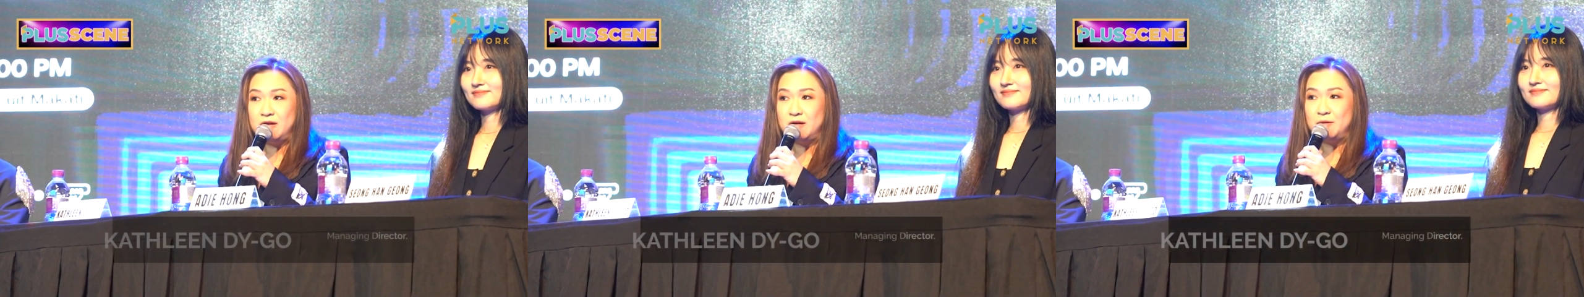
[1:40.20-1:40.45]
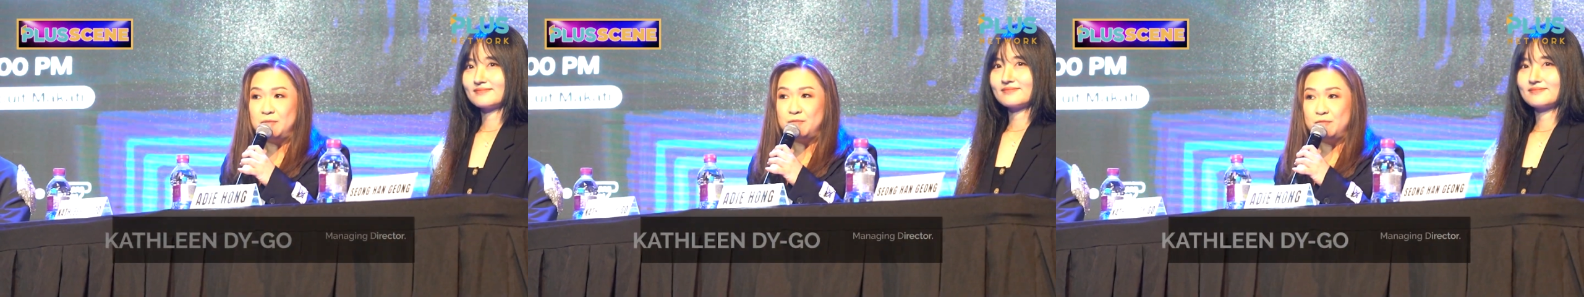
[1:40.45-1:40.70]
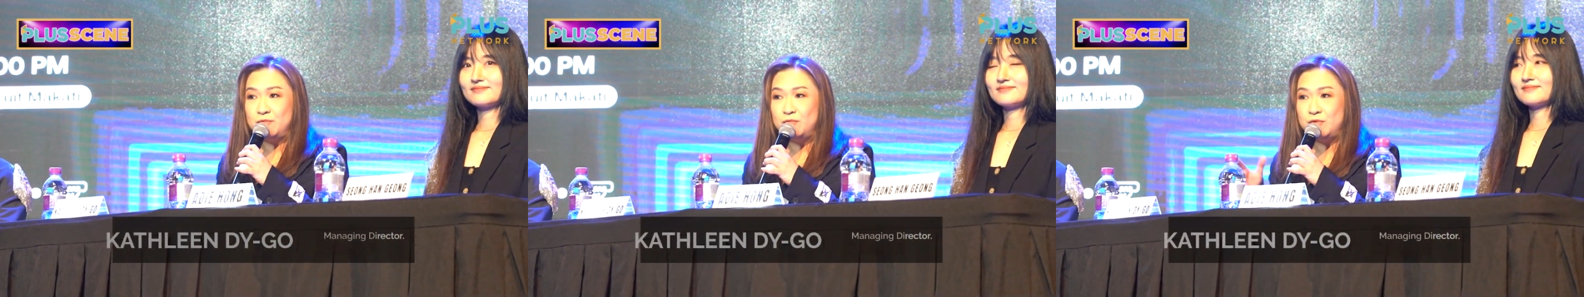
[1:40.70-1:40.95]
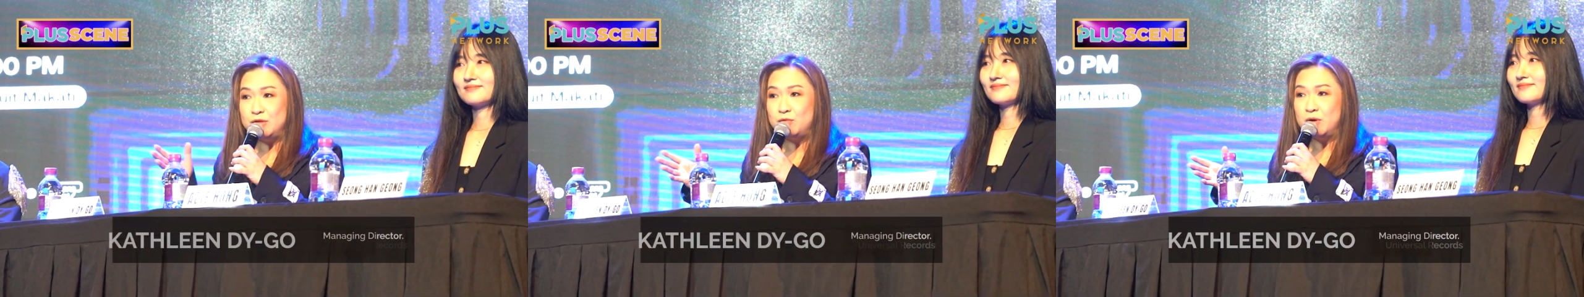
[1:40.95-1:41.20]
Speaker 1: um, we
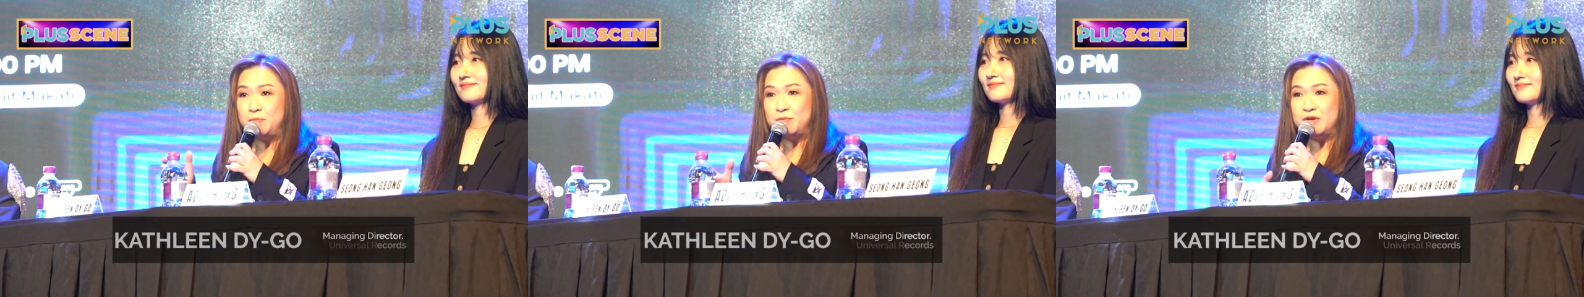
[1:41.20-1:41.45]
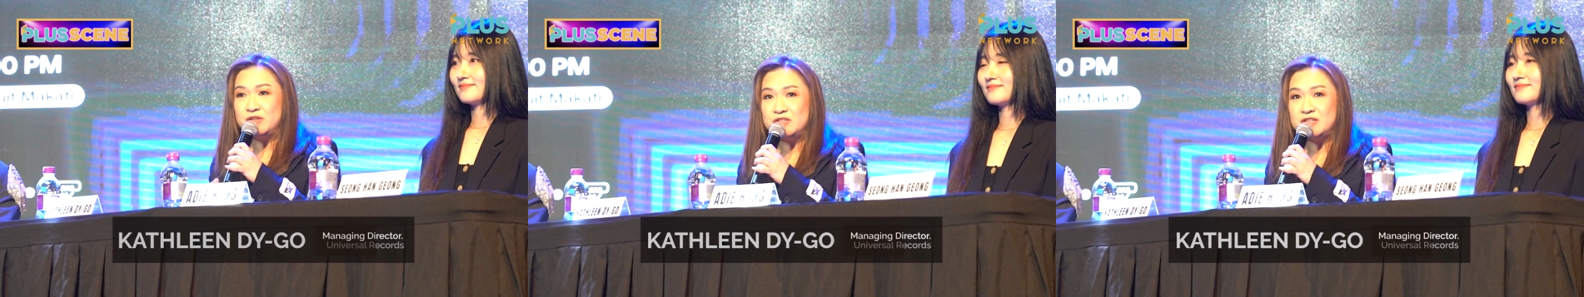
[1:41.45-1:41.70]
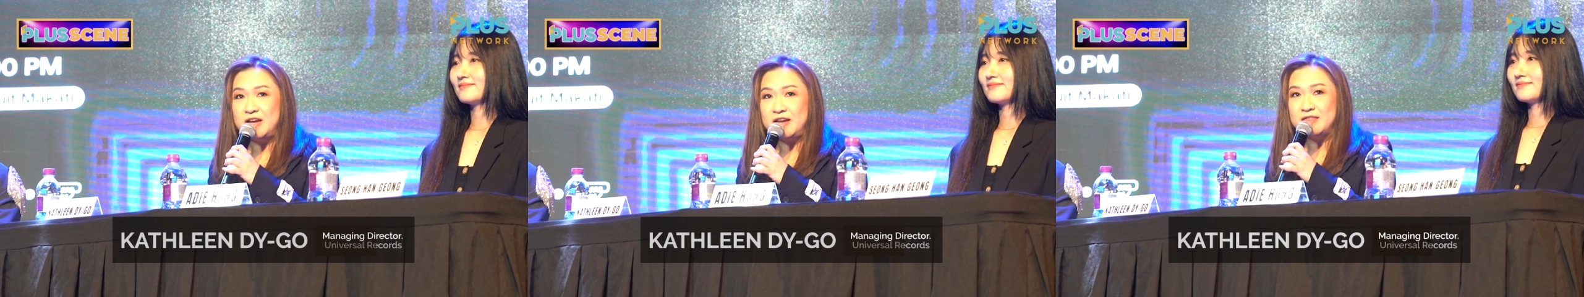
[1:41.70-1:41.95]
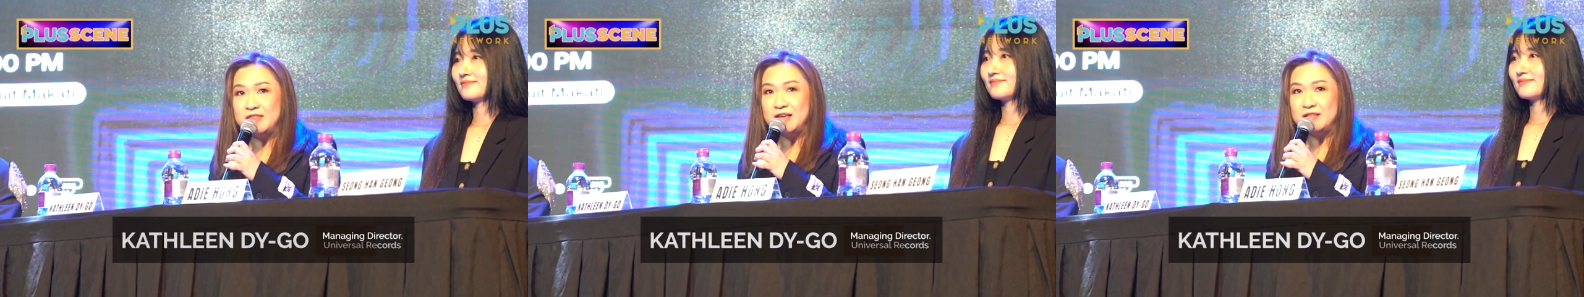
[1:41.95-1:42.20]
do
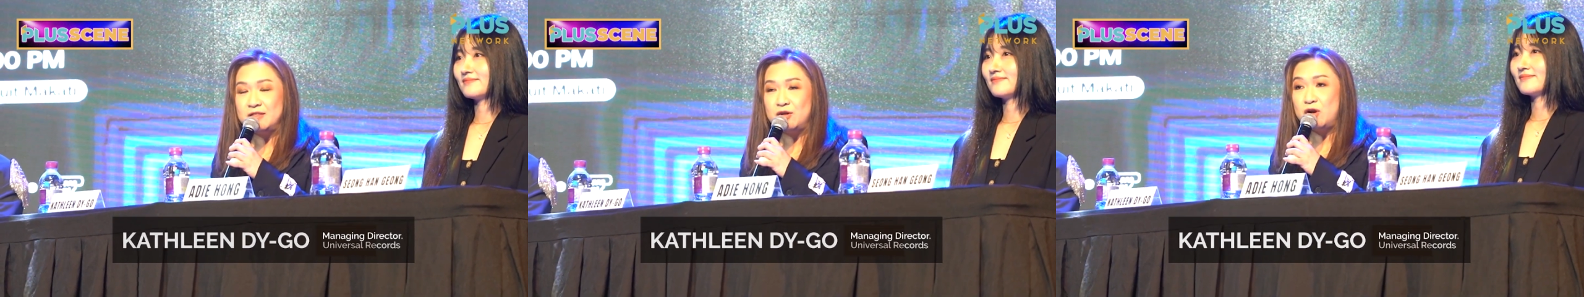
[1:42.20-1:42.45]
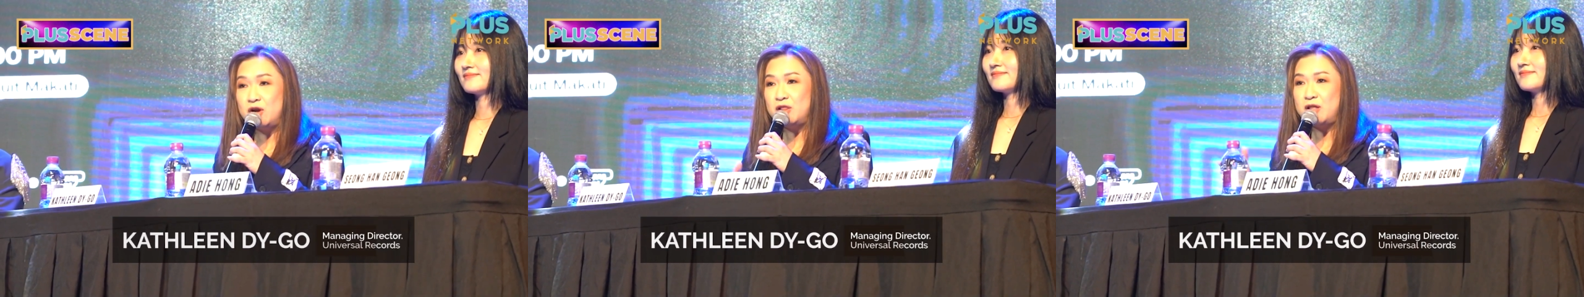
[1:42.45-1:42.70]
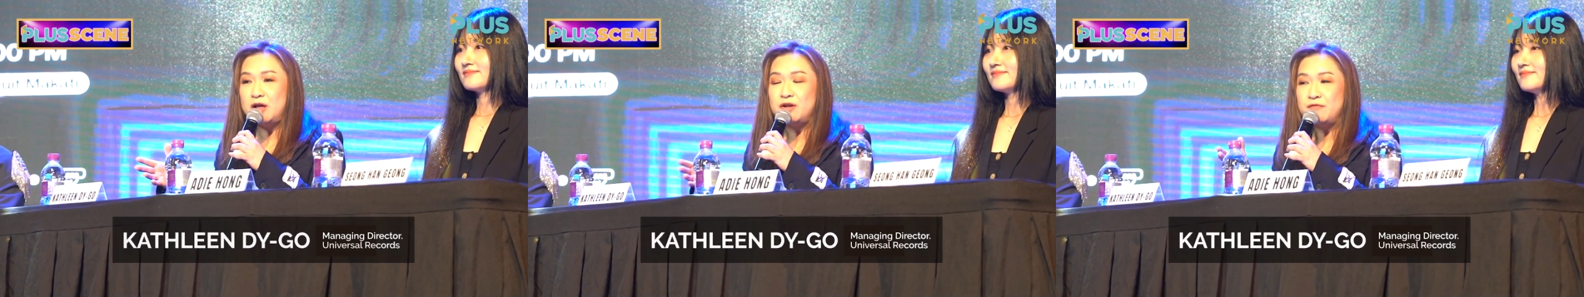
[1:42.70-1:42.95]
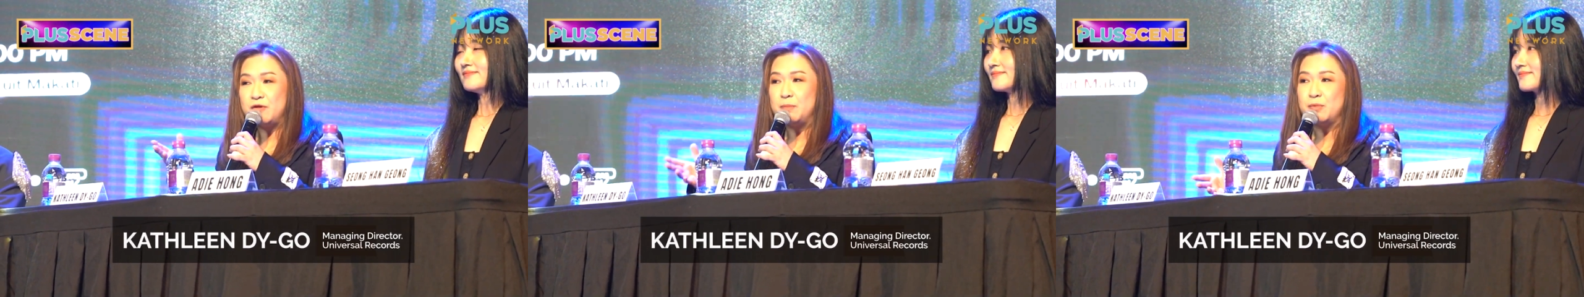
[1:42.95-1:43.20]
appreciate that there are a lot of
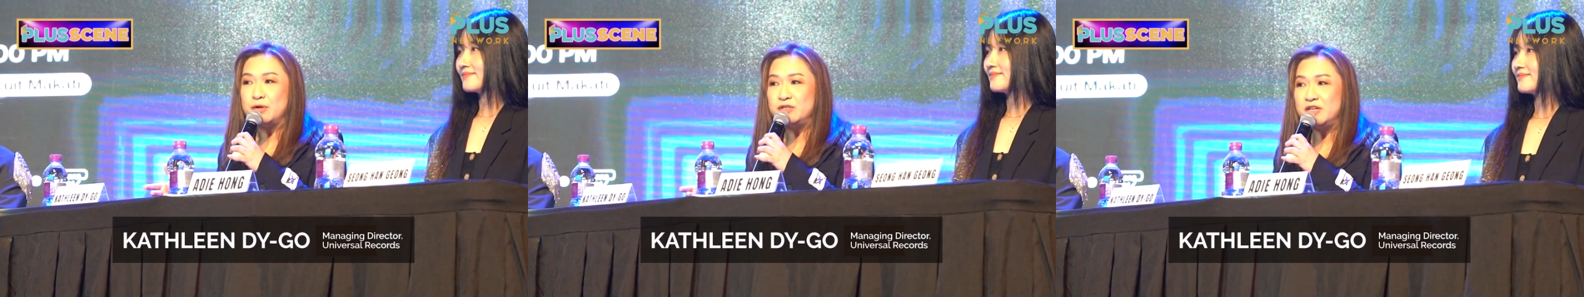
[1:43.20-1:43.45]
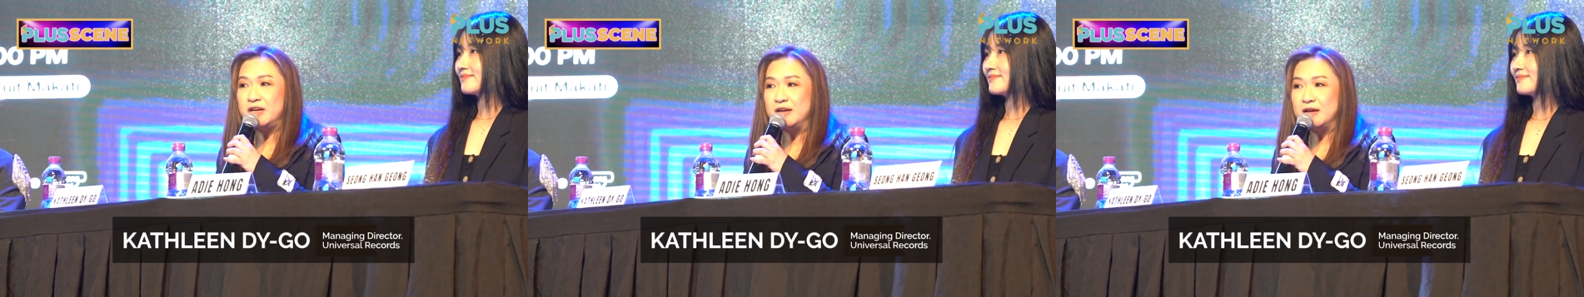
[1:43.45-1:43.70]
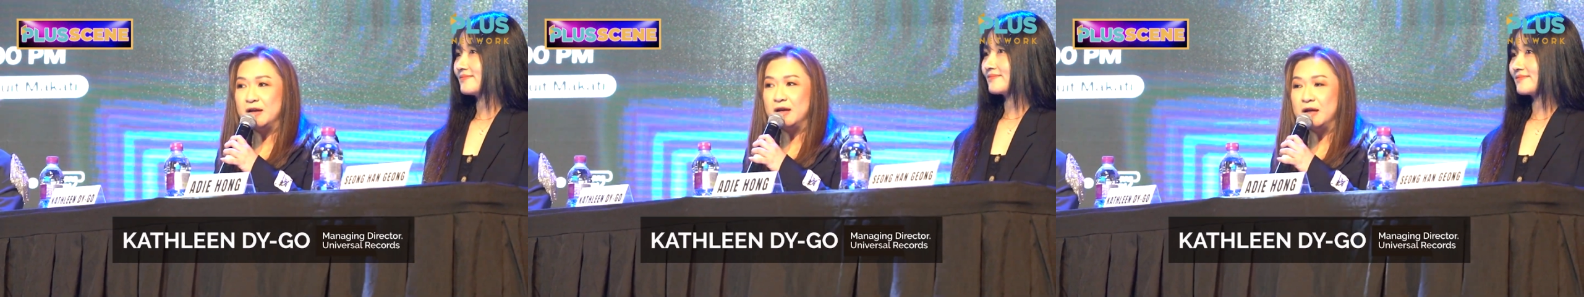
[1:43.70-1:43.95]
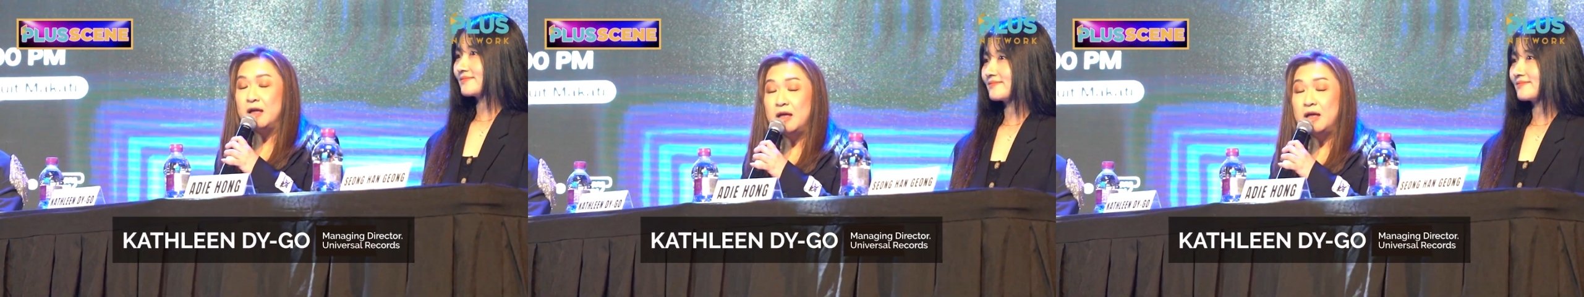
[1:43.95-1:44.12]
emerging uh,